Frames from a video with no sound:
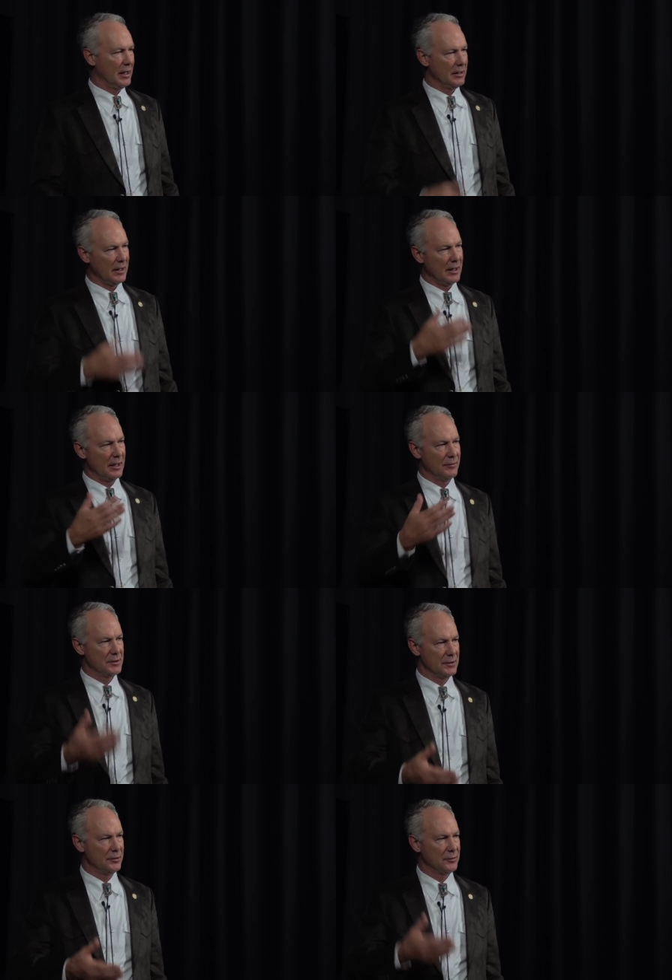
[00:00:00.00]
and they have a
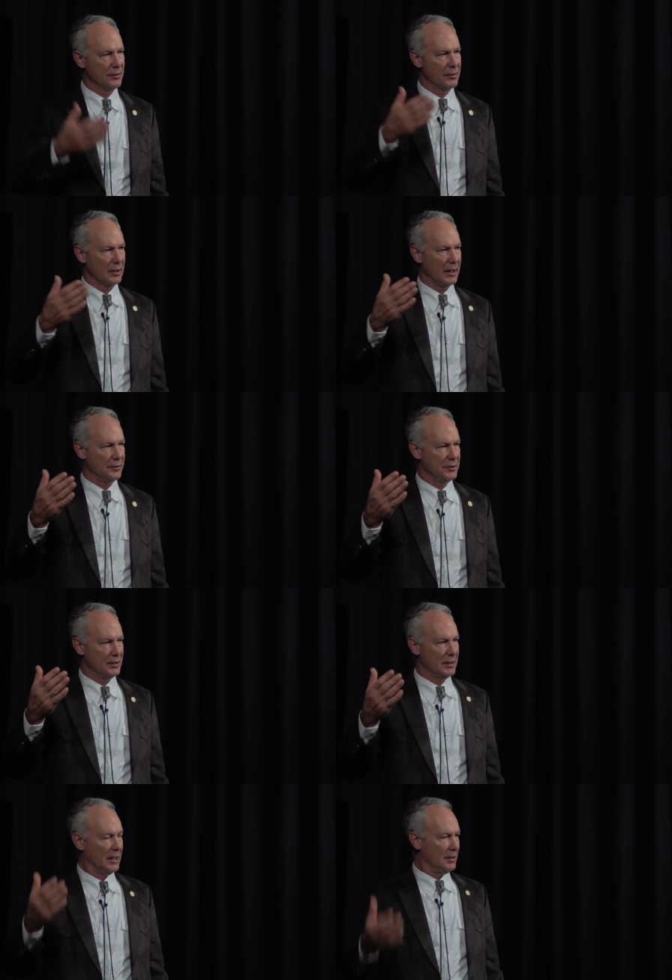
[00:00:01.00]
centric
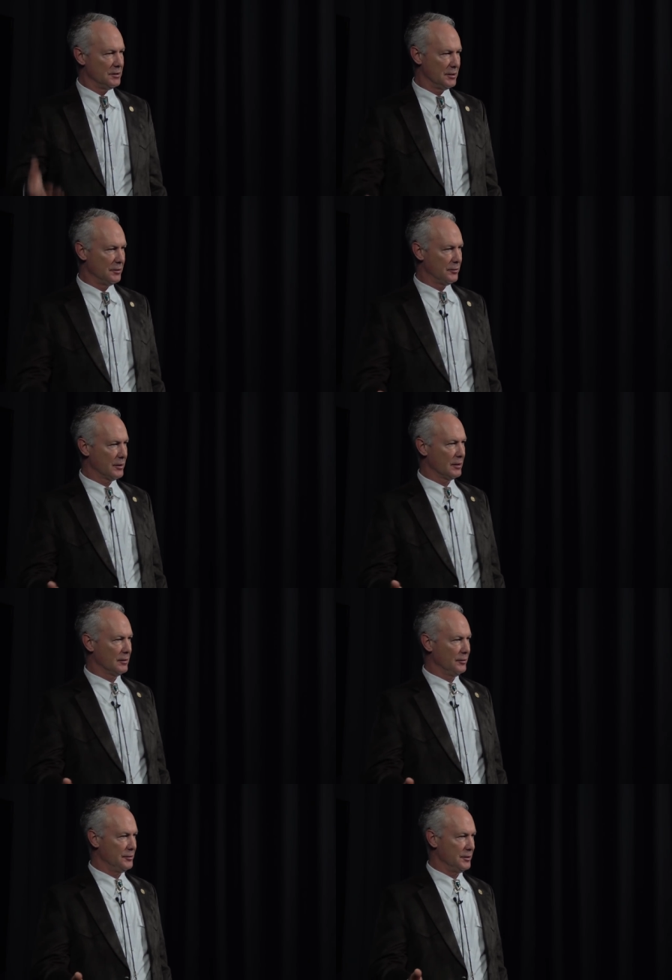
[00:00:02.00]
relation, centric
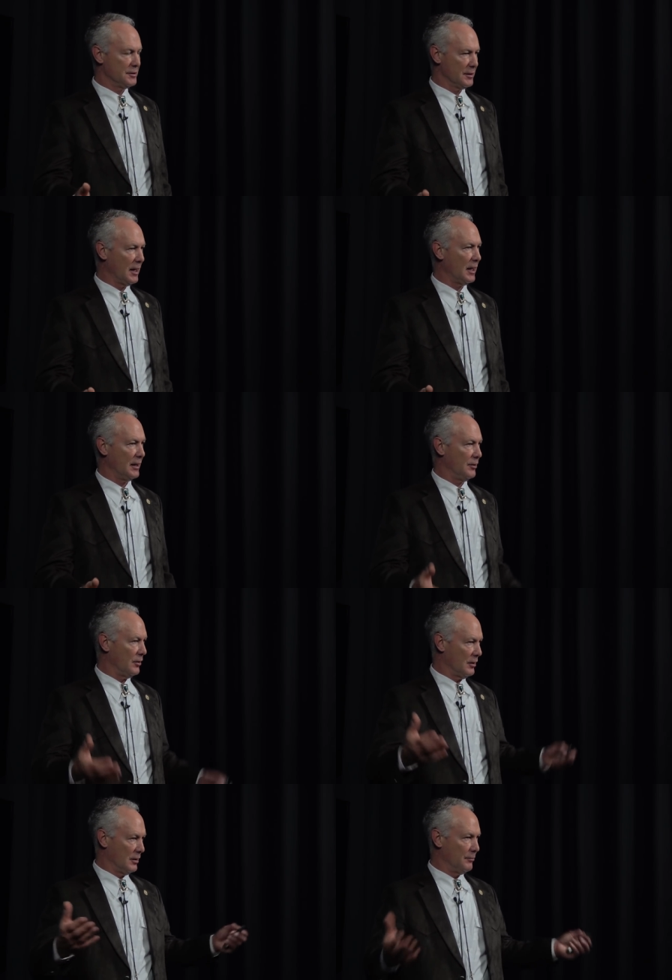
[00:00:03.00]
occlusion slide
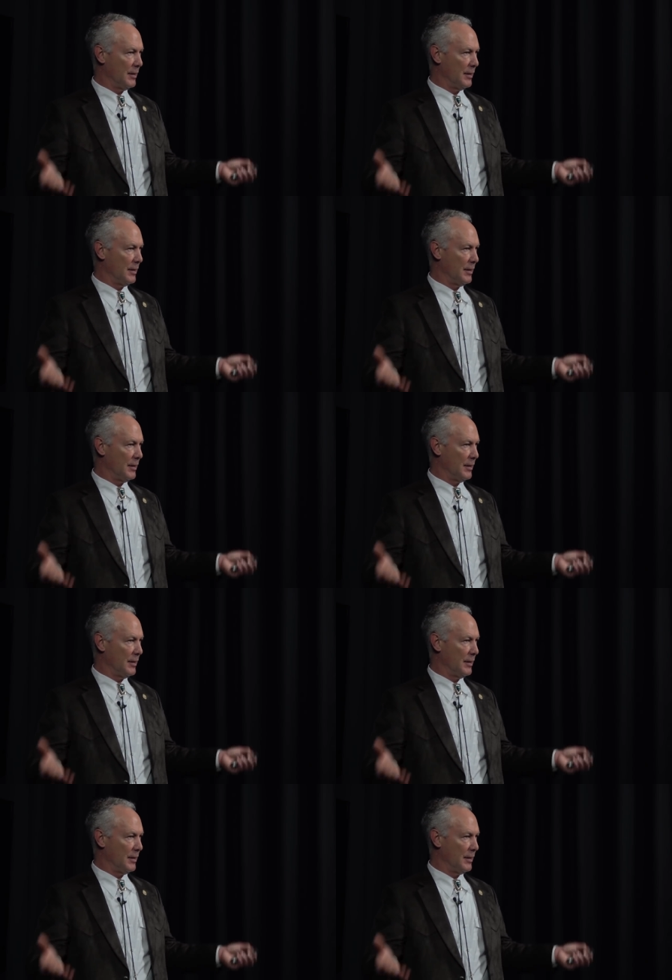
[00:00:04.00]
or a